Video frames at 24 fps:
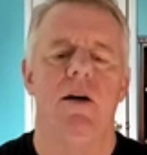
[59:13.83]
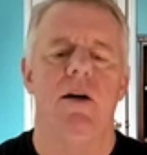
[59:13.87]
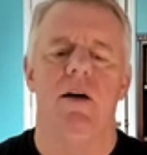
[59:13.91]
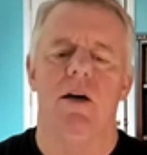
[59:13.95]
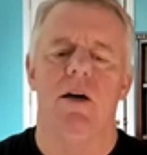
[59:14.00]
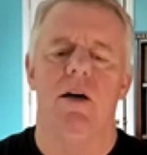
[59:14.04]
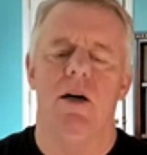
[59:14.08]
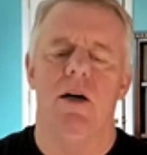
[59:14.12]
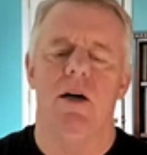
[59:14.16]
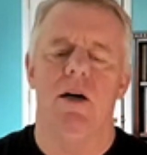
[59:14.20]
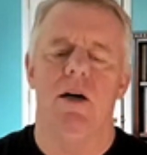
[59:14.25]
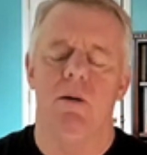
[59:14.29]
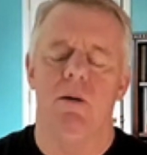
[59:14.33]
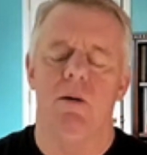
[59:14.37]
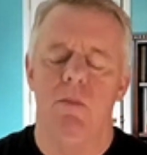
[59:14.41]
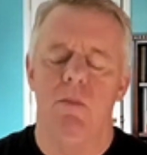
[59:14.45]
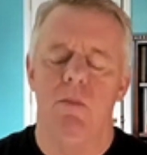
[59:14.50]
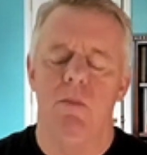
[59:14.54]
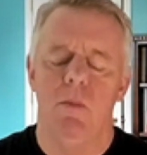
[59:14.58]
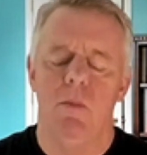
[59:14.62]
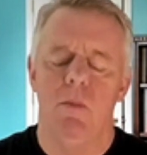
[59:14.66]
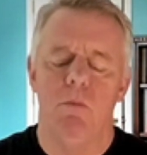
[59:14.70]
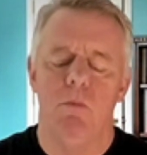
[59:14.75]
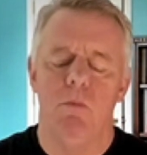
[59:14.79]

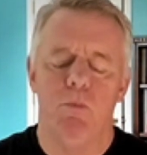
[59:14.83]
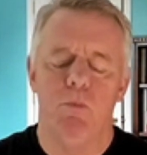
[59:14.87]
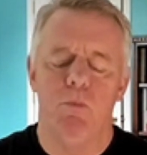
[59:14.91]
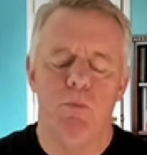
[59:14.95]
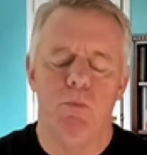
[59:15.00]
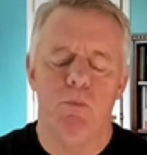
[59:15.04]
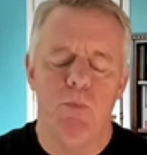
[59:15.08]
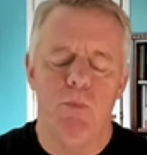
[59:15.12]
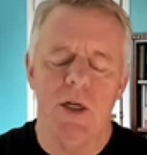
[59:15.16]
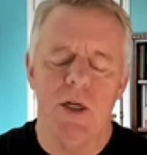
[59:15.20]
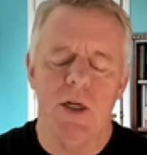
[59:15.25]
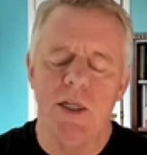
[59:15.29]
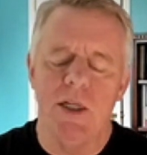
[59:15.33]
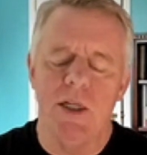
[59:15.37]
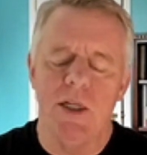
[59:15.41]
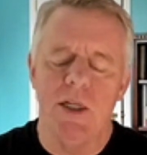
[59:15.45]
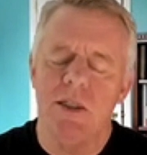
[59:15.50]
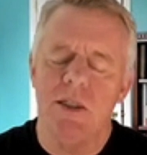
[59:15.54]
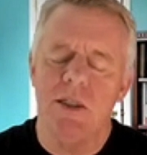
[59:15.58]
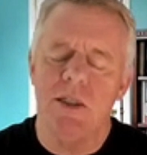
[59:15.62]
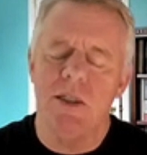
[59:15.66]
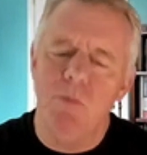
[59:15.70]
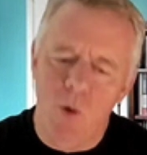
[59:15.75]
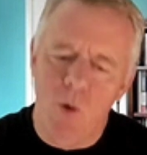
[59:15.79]
um, but
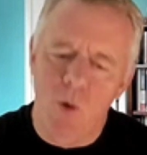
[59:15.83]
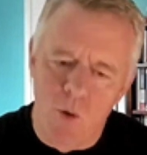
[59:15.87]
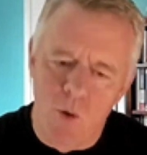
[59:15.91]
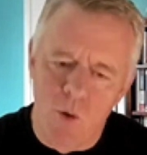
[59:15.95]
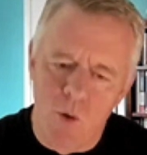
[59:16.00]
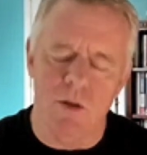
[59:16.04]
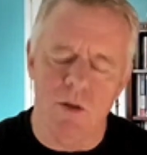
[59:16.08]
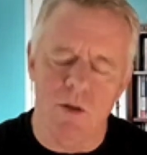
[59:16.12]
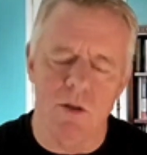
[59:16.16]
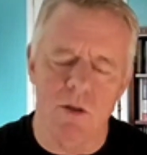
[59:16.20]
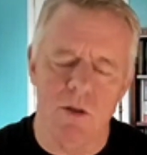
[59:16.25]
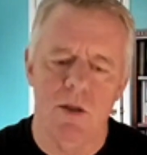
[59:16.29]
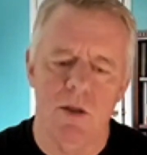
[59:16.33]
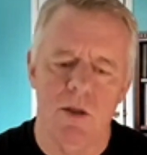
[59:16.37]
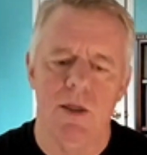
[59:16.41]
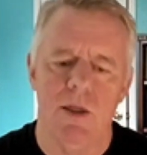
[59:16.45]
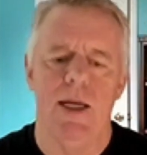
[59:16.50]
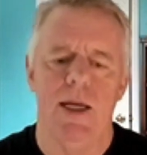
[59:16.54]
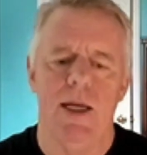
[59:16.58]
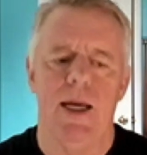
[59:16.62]
it's important.